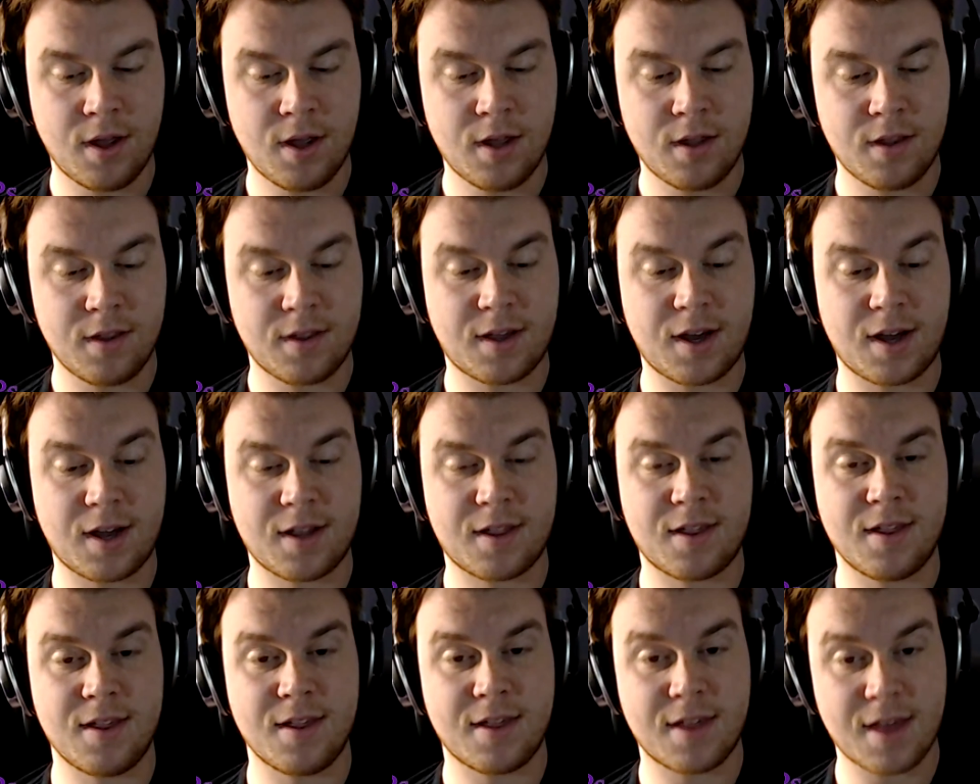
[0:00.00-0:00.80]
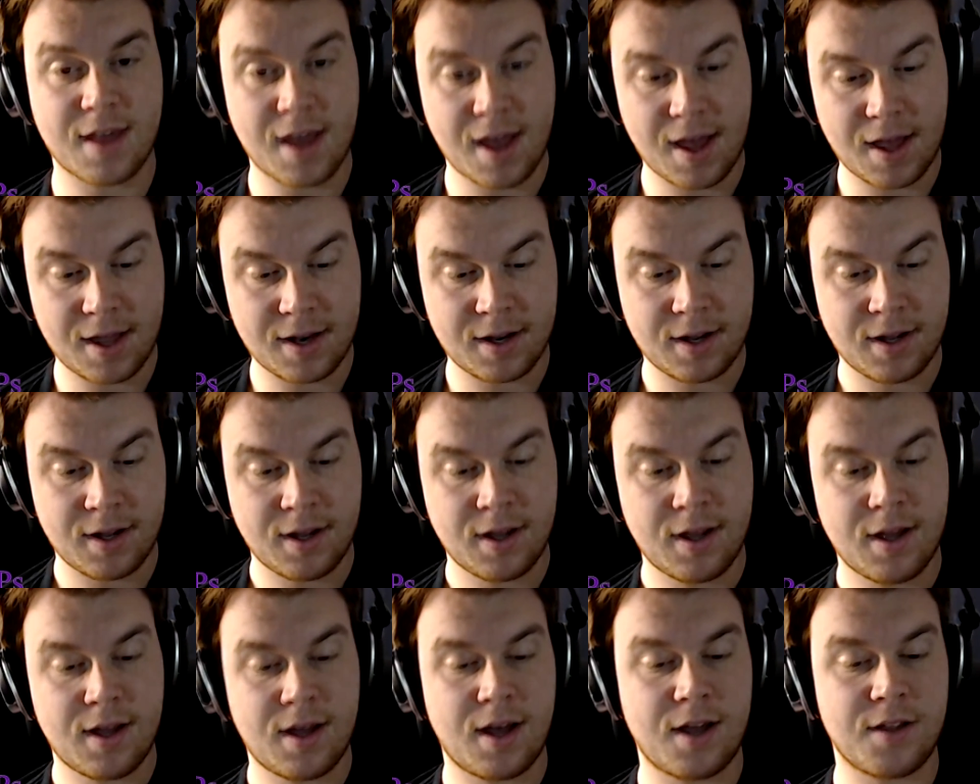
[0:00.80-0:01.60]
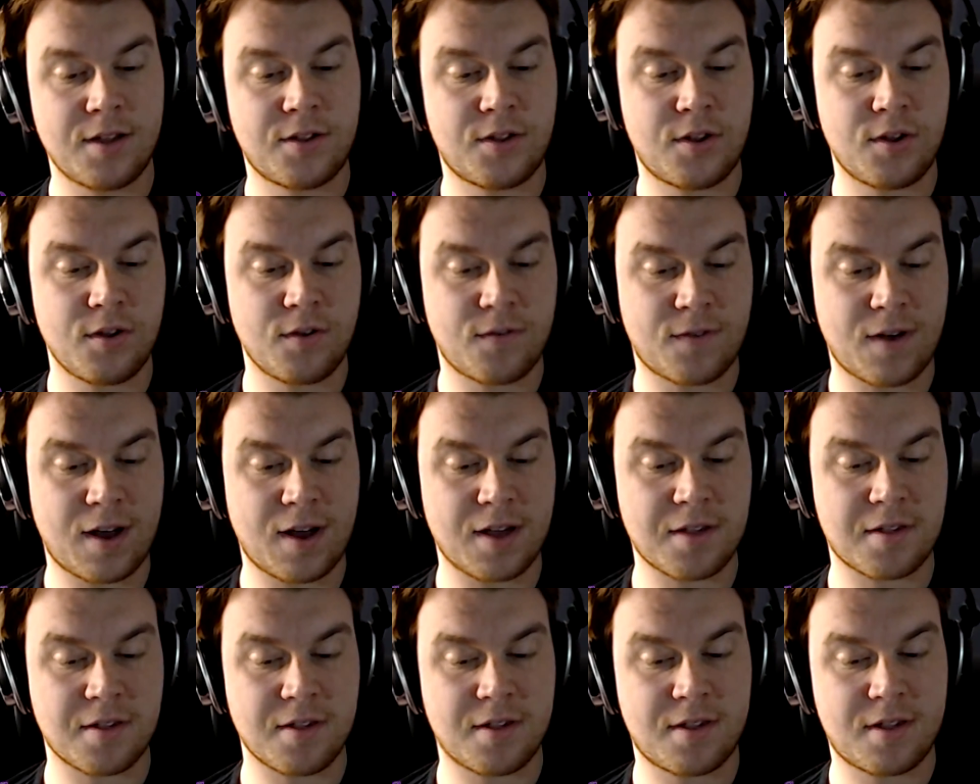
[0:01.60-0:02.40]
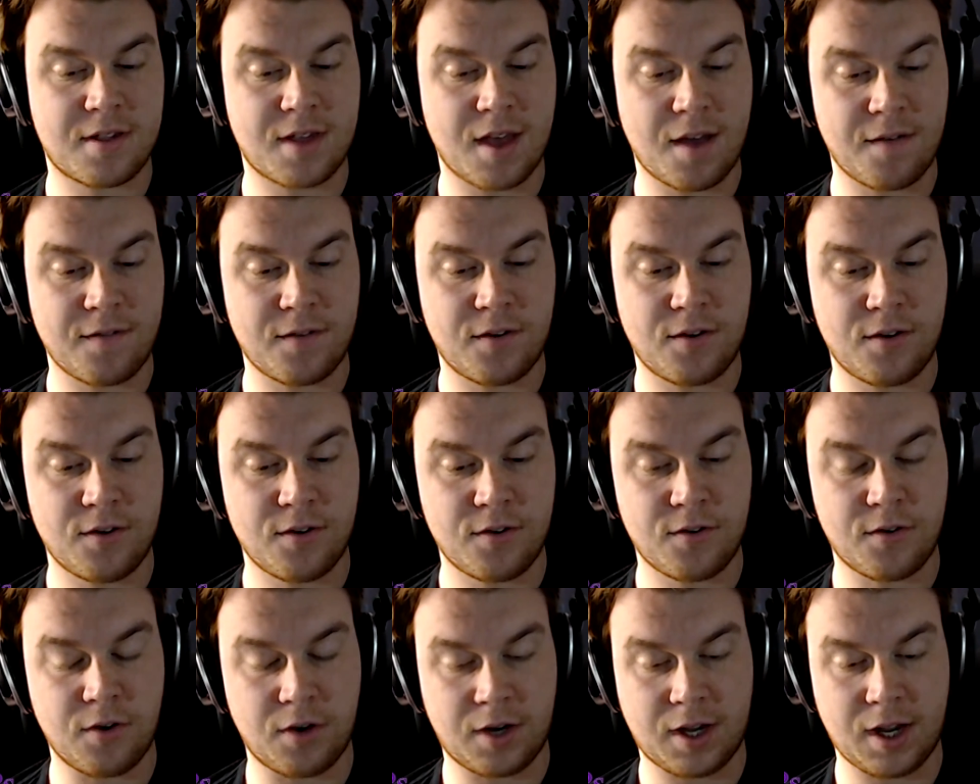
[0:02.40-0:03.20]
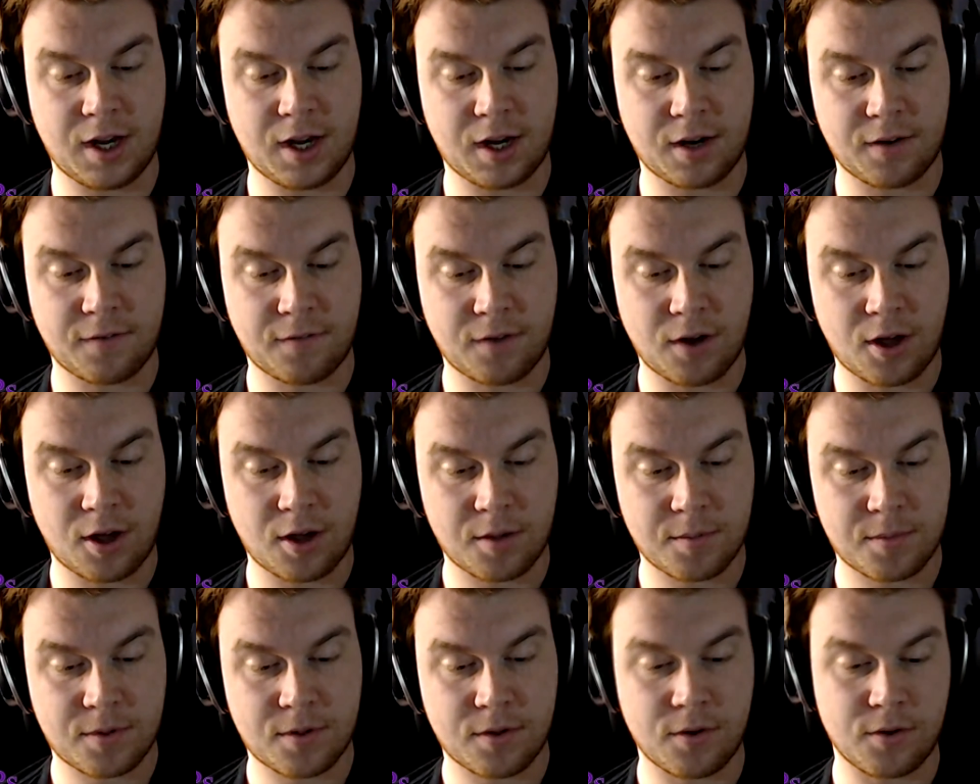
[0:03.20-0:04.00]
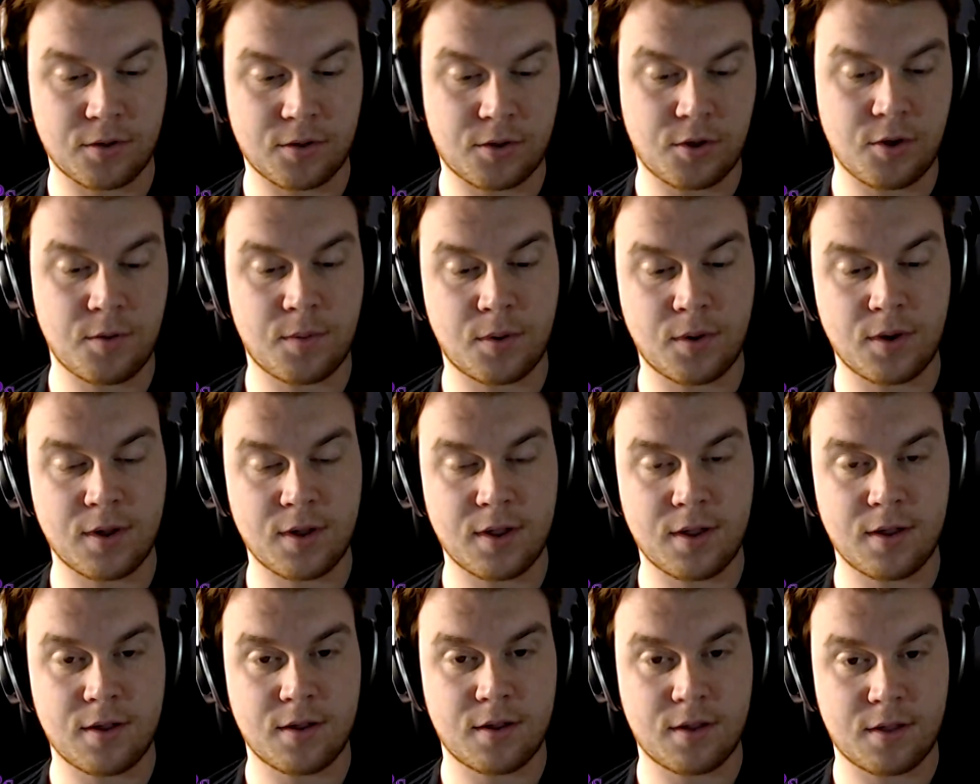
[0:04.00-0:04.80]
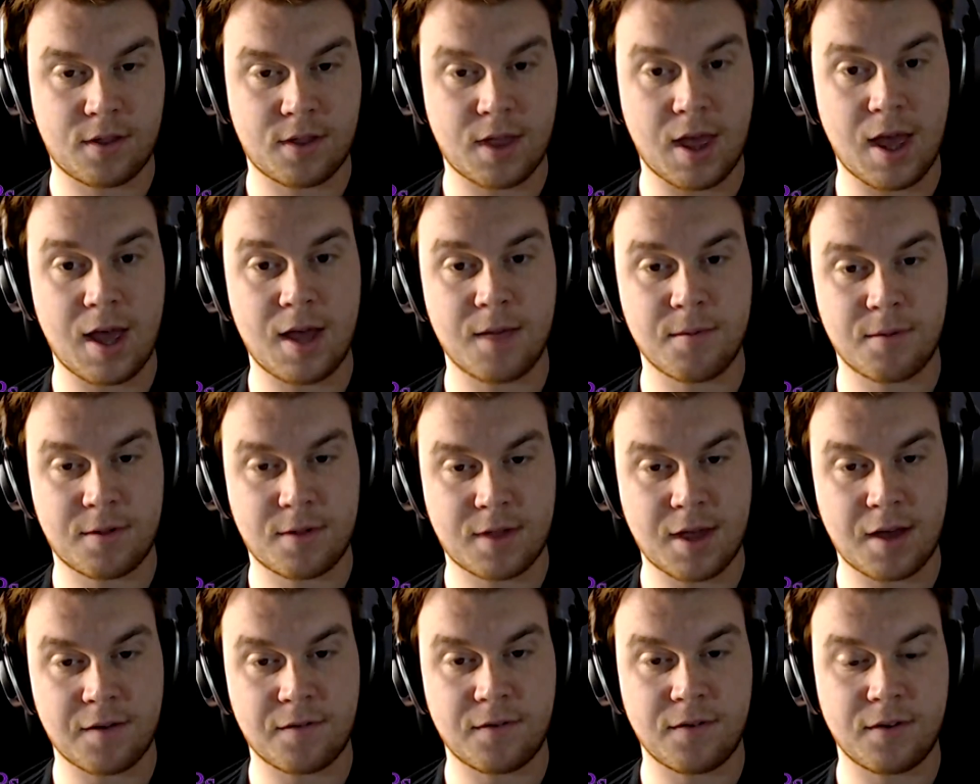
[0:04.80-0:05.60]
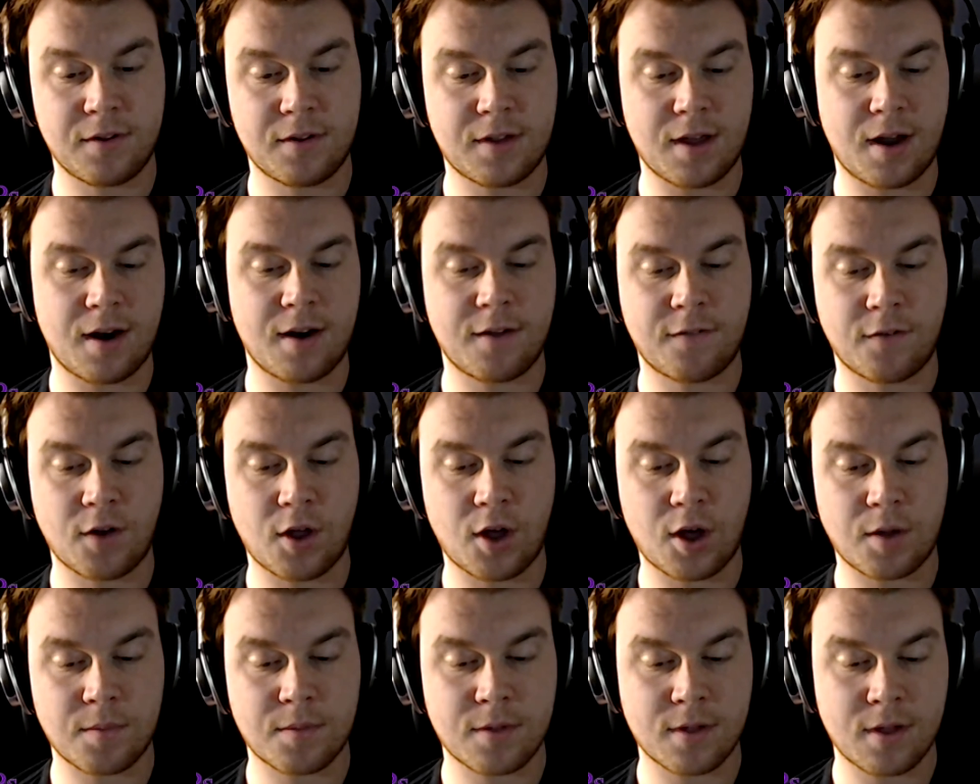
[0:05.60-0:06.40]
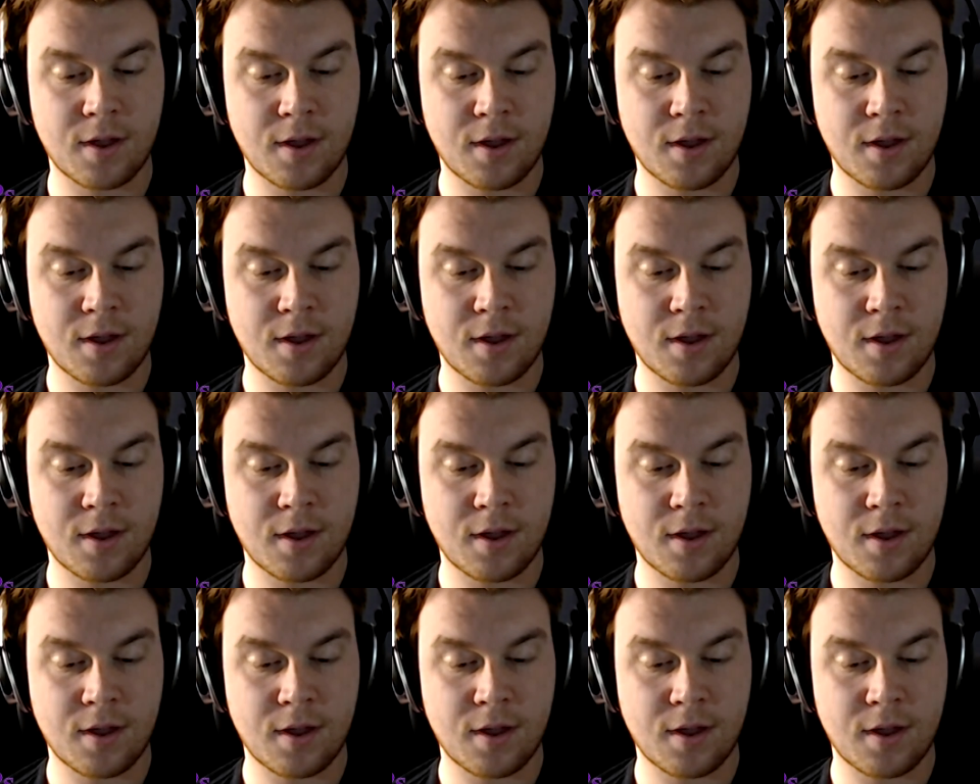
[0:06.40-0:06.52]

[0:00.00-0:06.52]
The Titan Z had 2,700 gigaflops or 2.7 teraflops.